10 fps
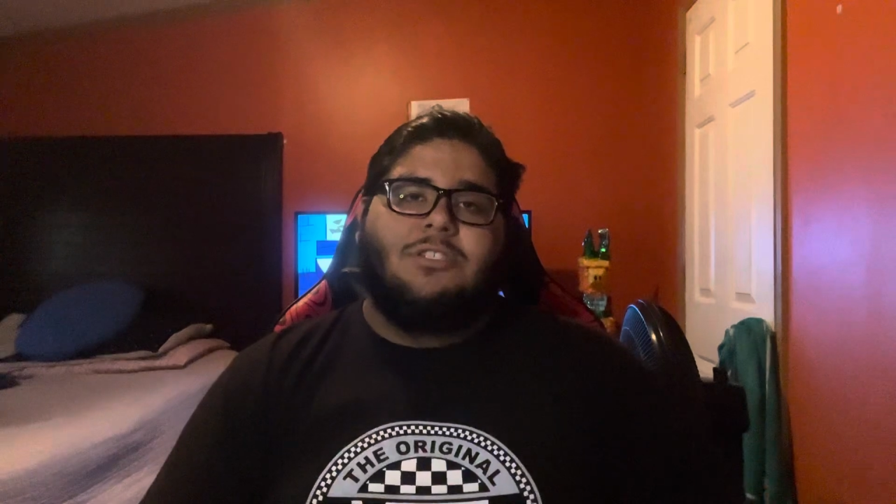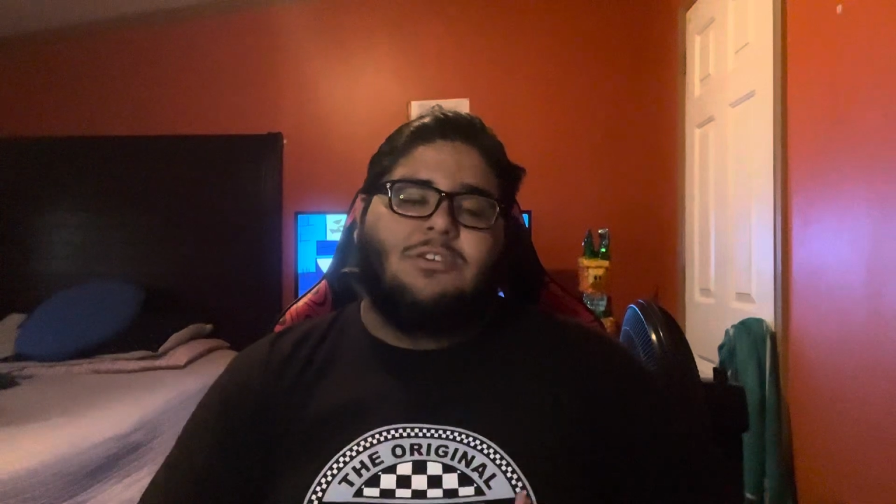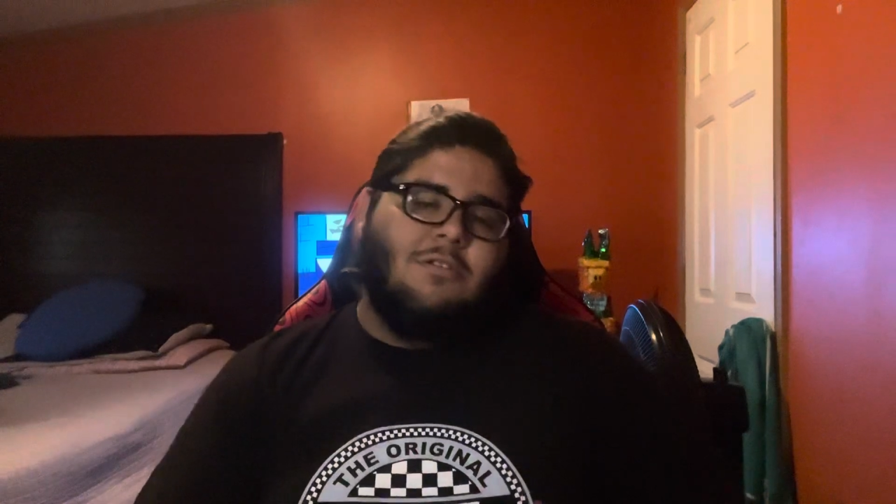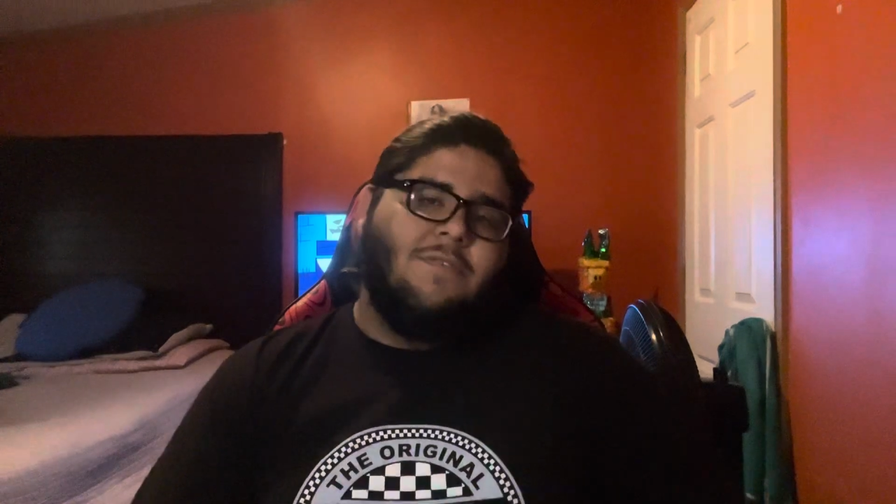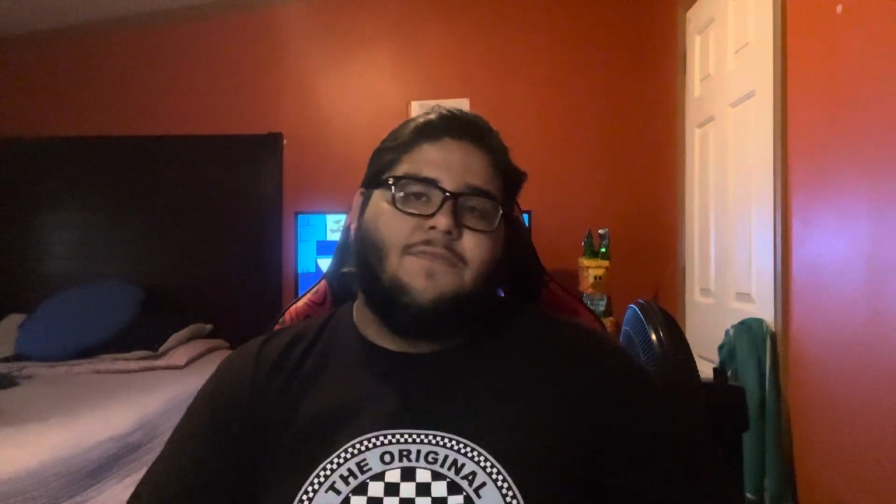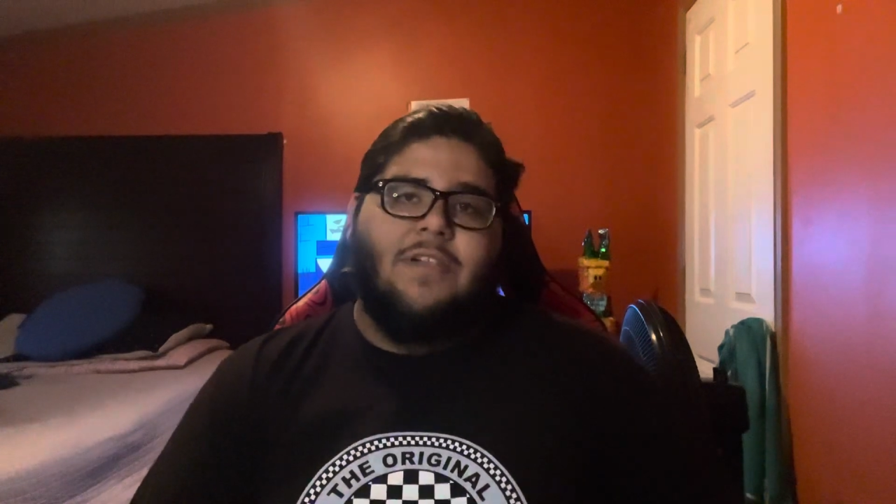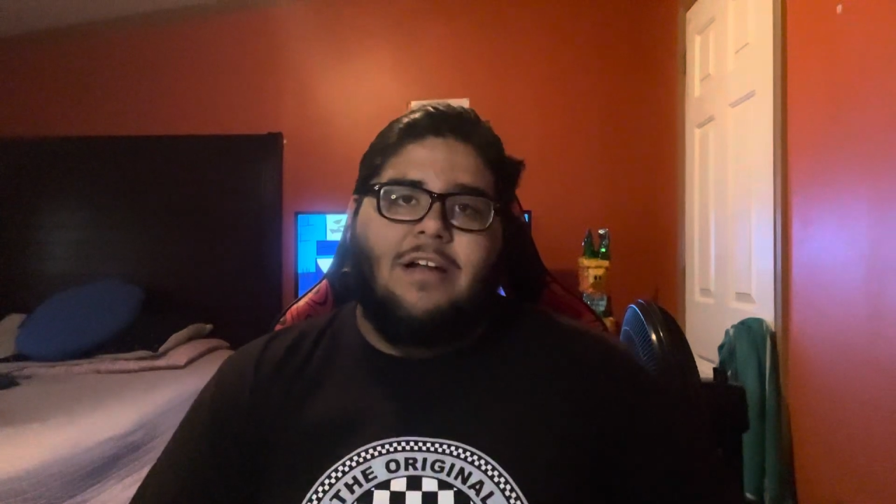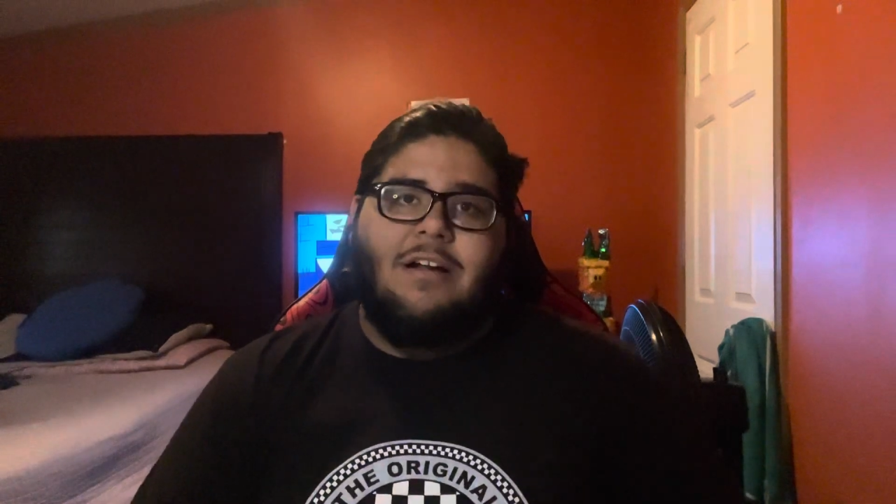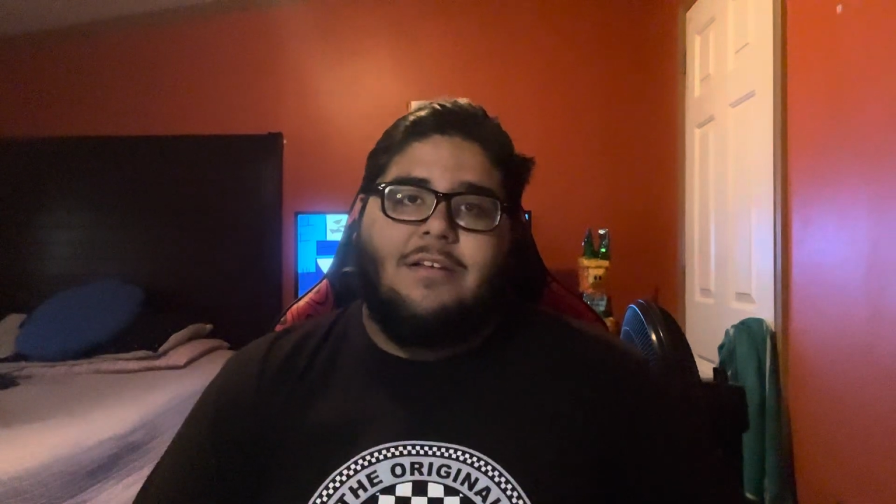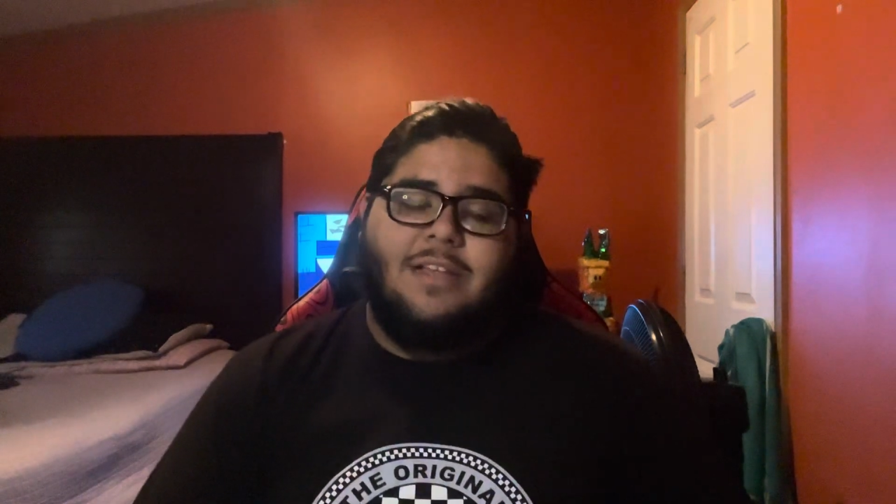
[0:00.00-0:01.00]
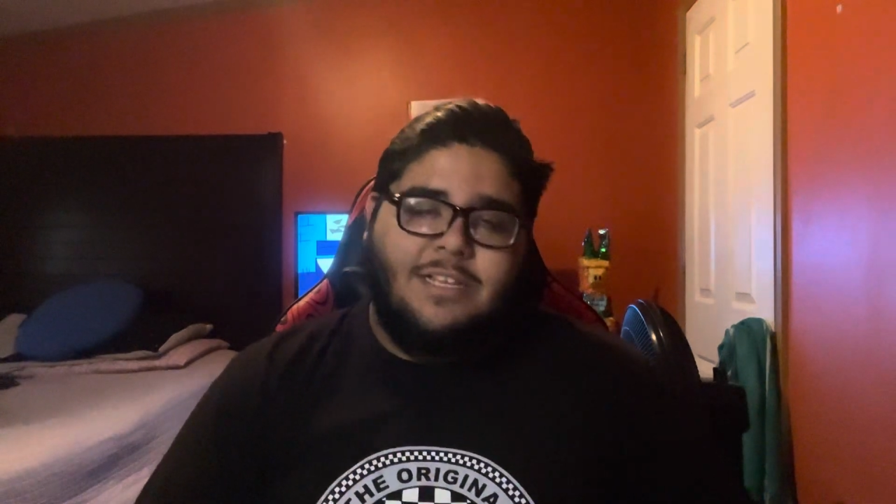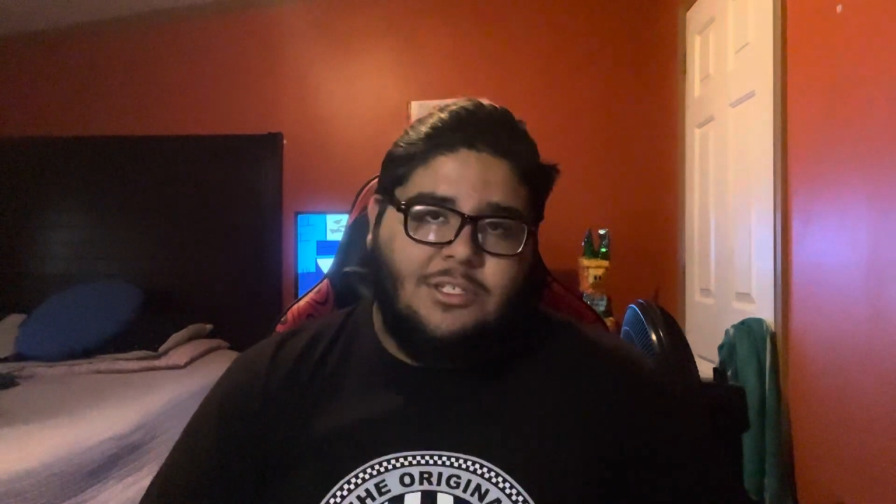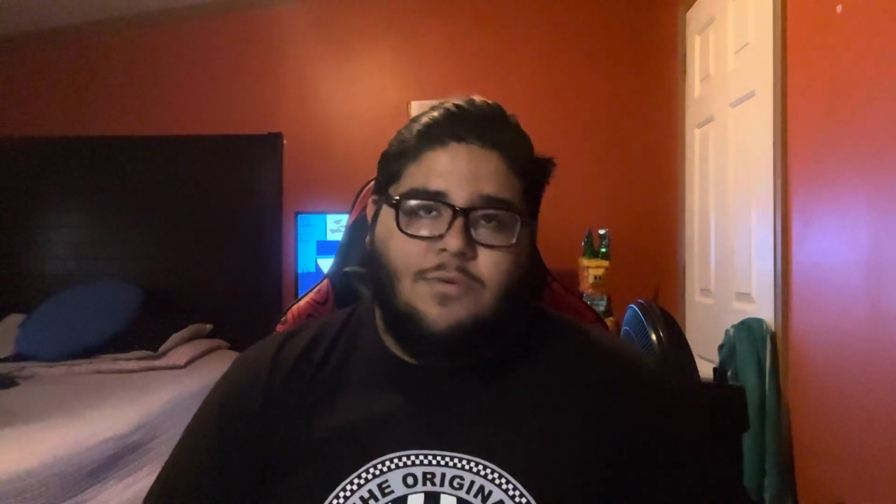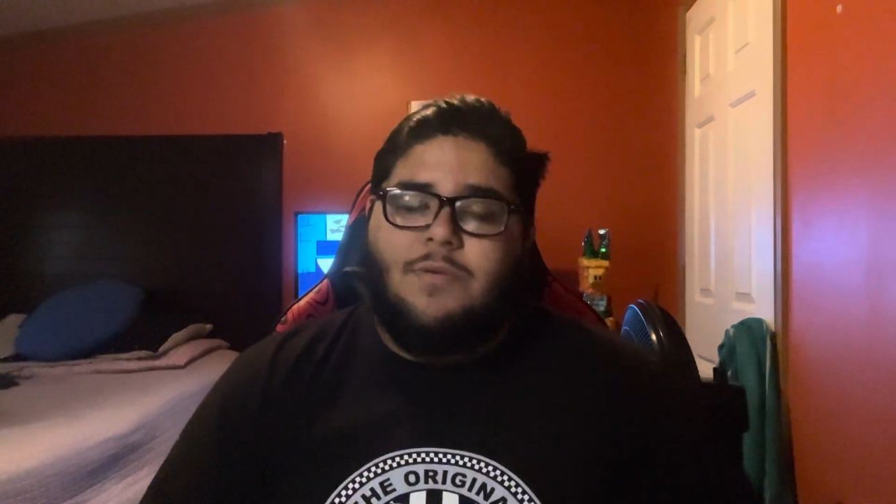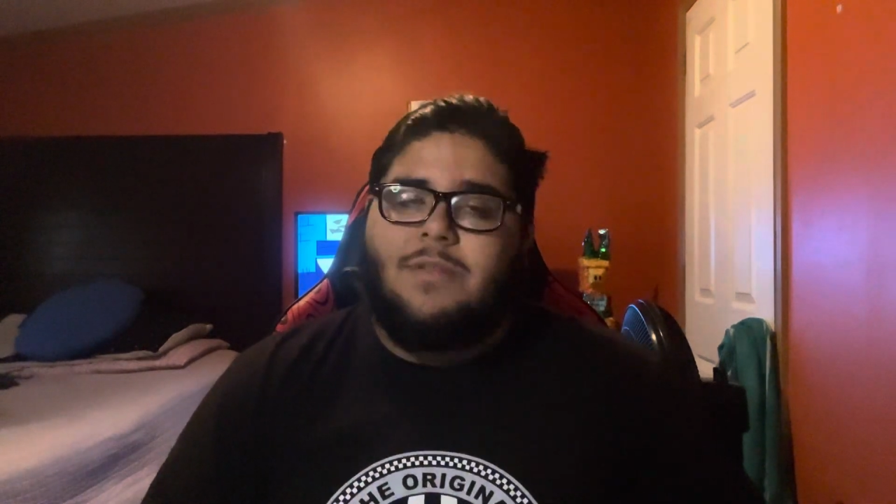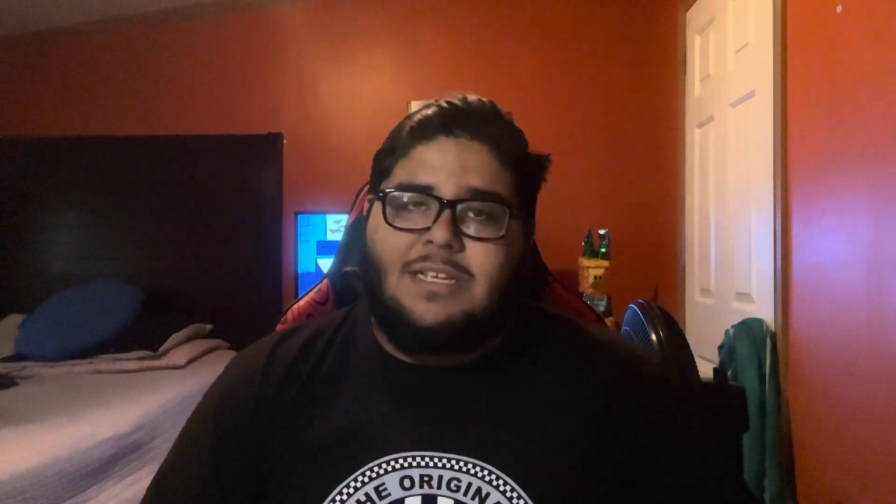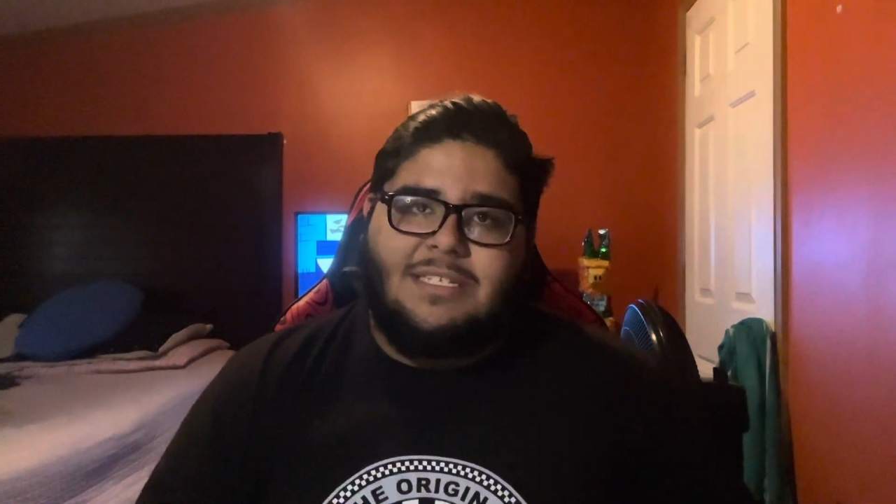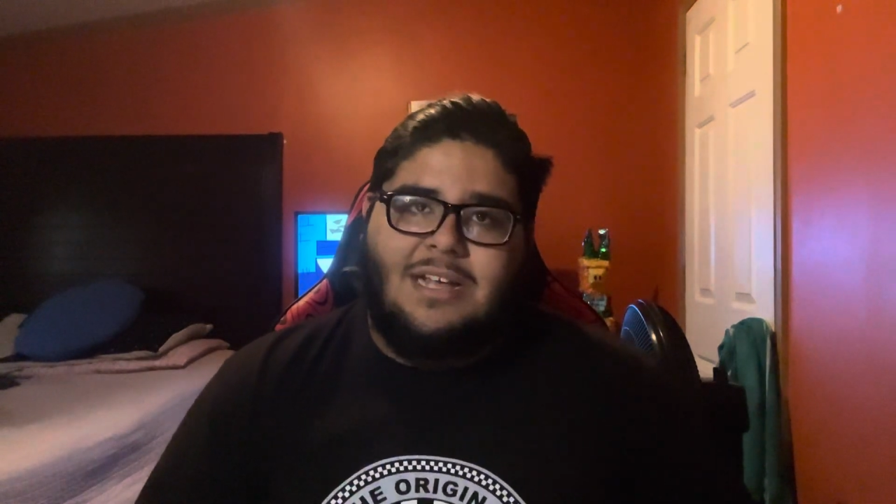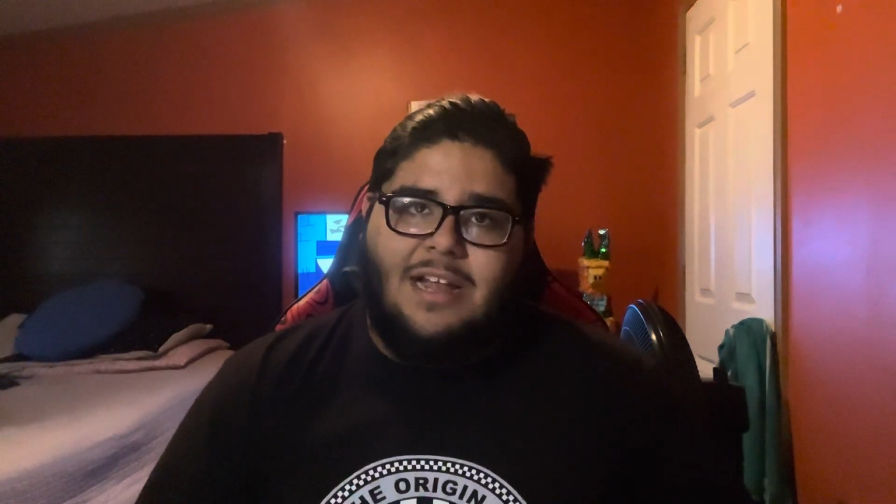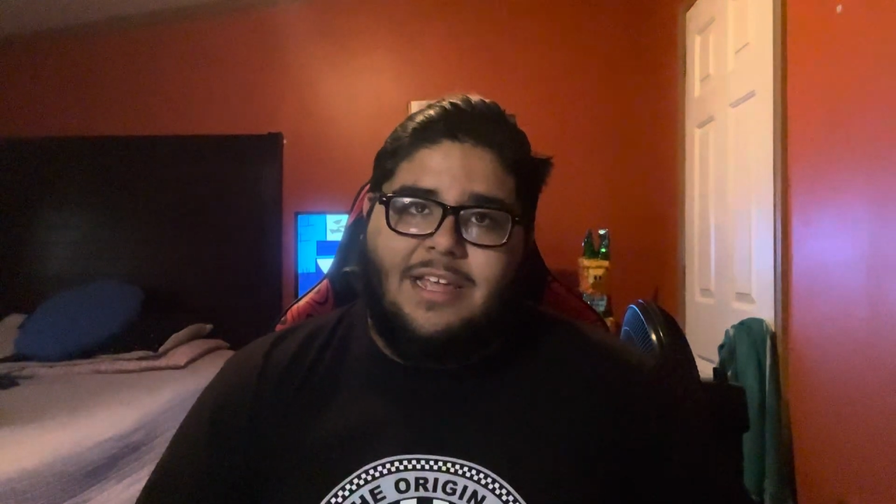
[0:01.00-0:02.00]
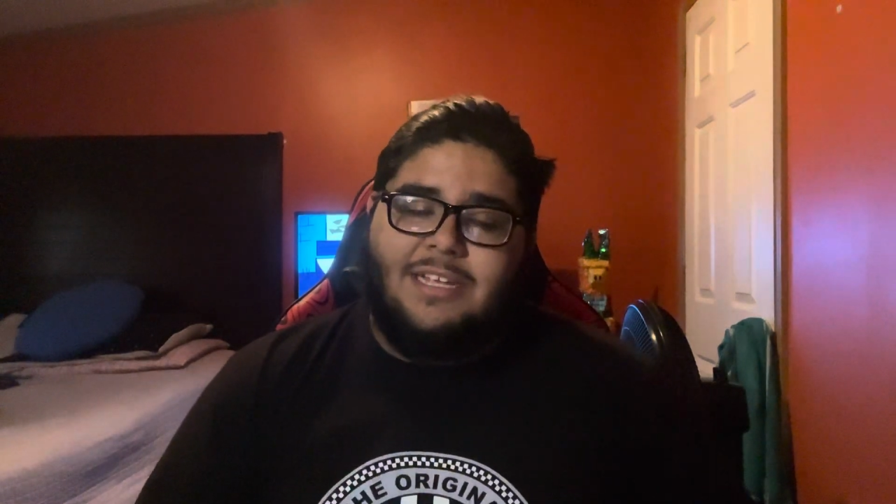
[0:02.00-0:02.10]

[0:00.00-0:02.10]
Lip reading: Charlotte Flair is doing with this signing,